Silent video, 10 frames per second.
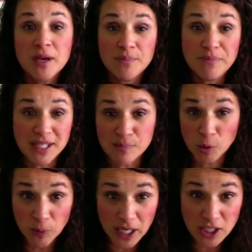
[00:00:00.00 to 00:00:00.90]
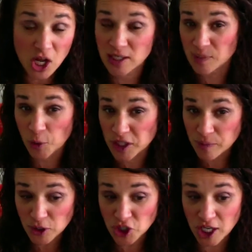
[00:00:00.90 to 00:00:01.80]
Miss Maria taught
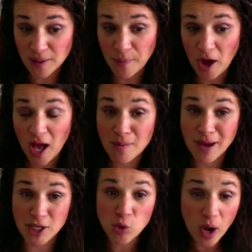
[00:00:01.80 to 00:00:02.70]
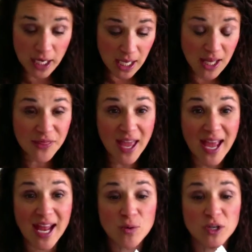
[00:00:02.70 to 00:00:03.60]
sportsmanship on May 20th,
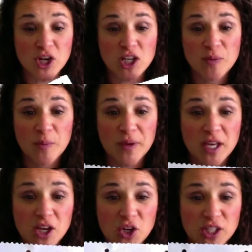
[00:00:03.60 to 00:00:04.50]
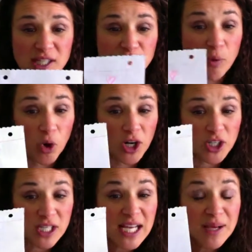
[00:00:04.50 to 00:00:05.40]
and we talked about being a good sport.